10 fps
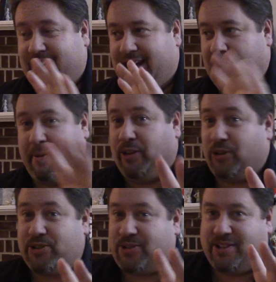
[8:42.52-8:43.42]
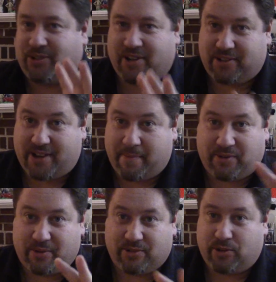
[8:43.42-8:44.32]
anybody looks as good as him
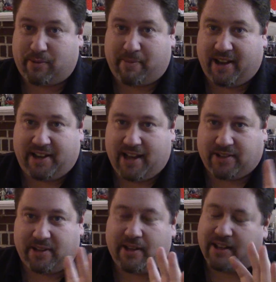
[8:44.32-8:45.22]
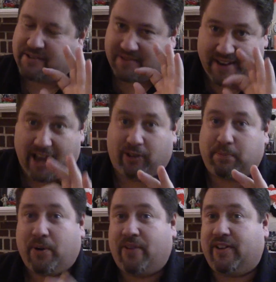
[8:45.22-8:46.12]
doing Superman. He has it
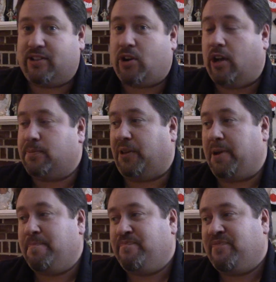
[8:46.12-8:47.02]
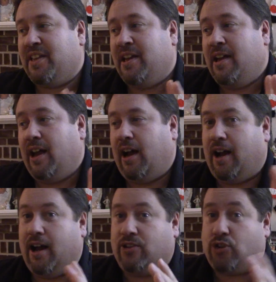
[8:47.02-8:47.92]
nailed, perfect cosplay.
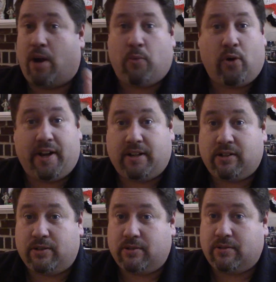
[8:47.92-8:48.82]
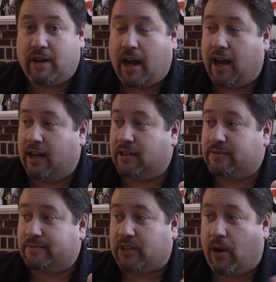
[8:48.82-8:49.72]
John Morton, who I
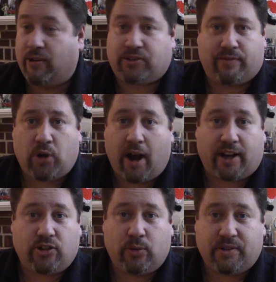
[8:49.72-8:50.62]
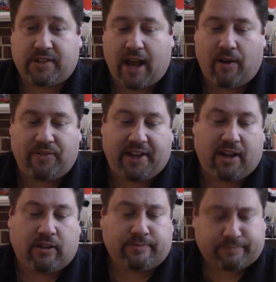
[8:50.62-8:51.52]
always love talking to, was down there.